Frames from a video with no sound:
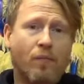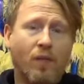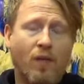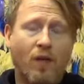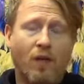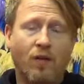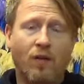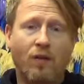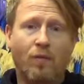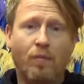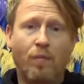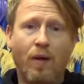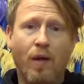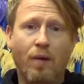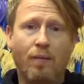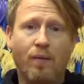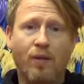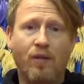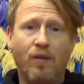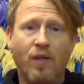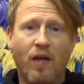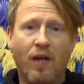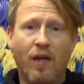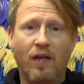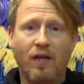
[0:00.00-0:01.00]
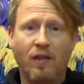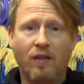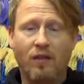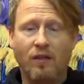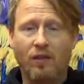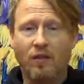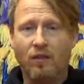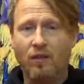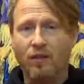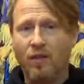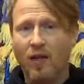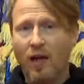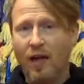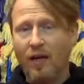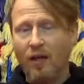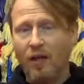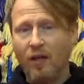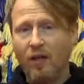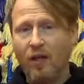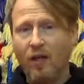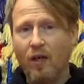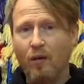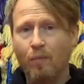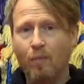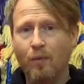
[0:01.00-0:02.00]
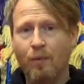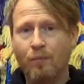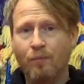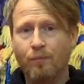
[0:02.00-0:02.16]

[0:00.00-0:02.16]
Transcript: the baby tiger, the tiger cub.